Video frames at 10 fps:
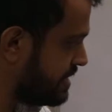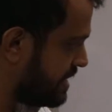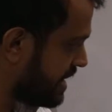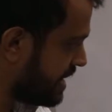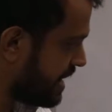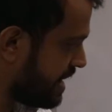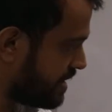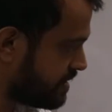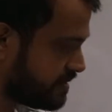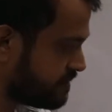
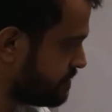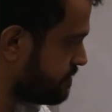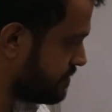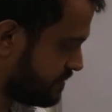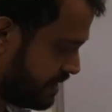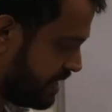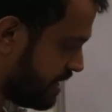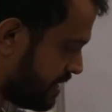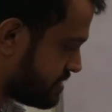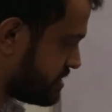they
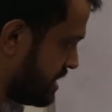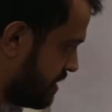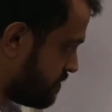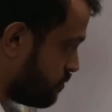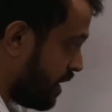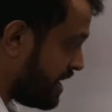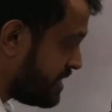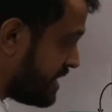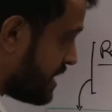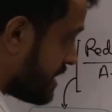are saved. Why
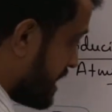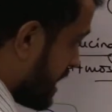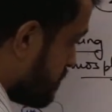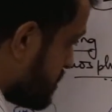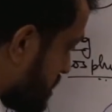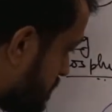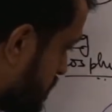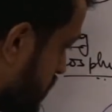they can be saved?